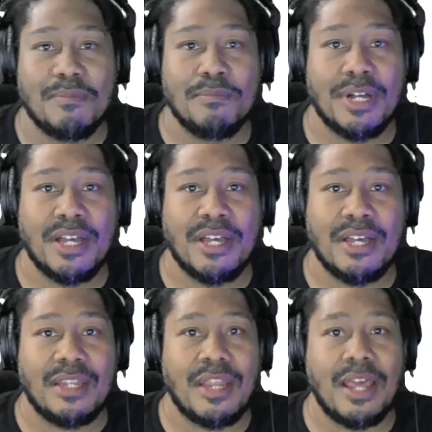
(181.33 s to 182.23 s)

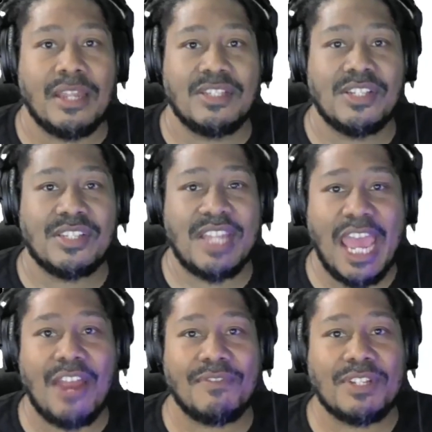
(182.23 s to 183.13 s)
But just the
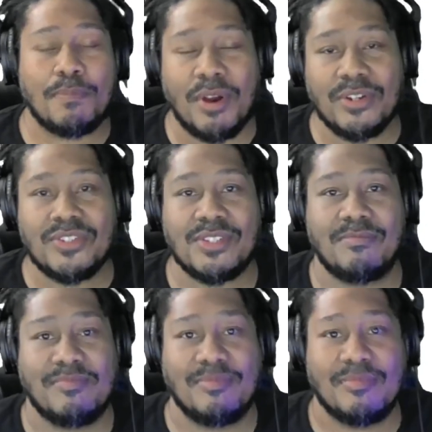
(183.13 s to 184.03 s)
average person
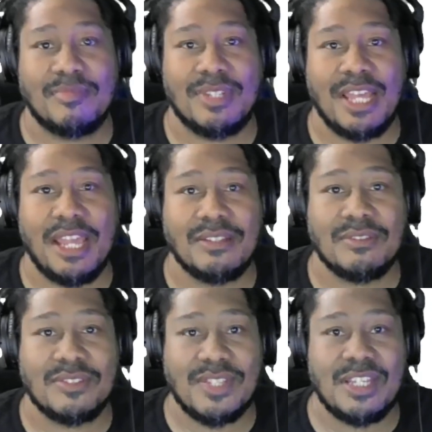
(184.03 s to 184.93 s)
that
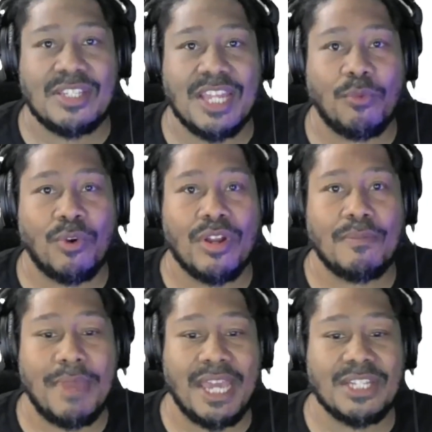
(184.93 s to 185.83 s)
sees that word
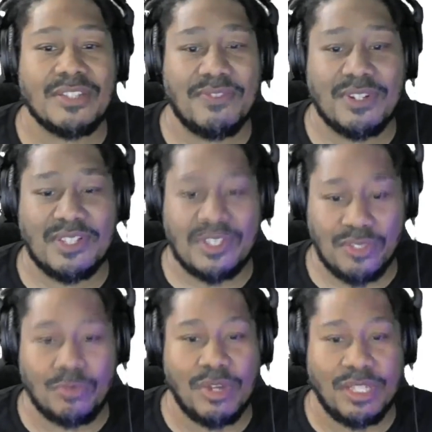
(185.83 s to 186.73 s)
manosphere, this is
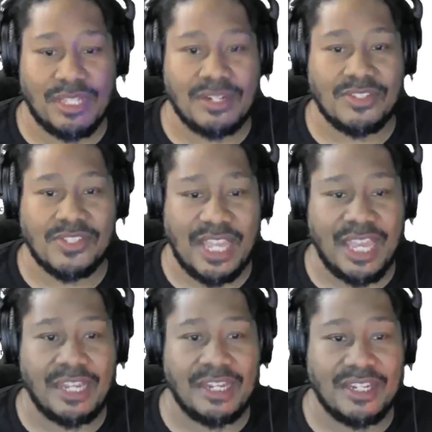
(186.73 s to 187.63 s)
what they're
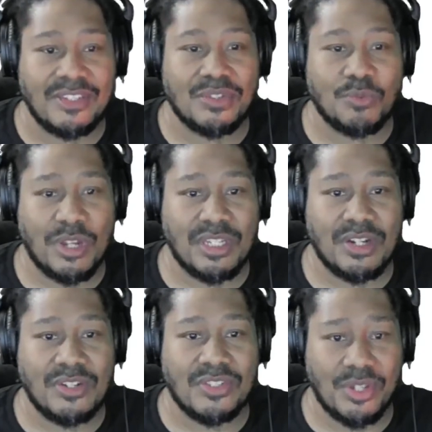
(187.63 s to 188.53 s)
saying, and this is what they're
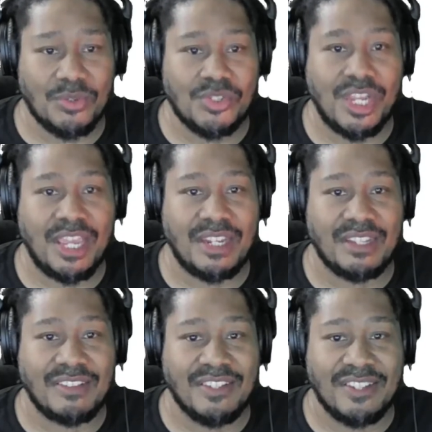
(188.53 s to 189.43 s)
associating
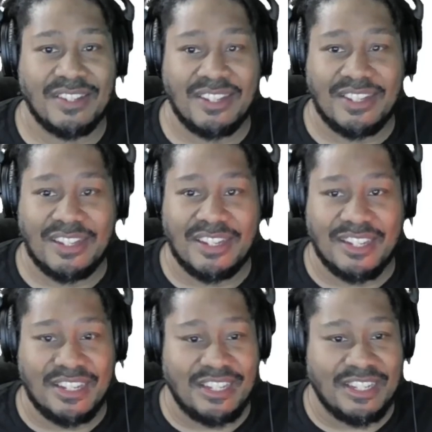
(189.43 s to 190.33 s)

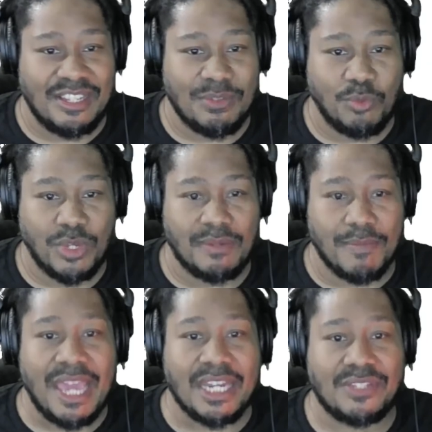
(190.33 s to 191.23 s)
with
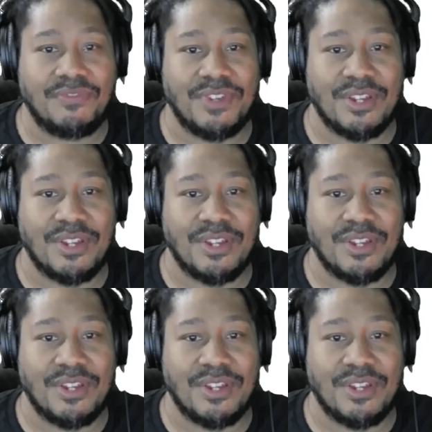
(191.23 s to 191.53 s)
manosphere.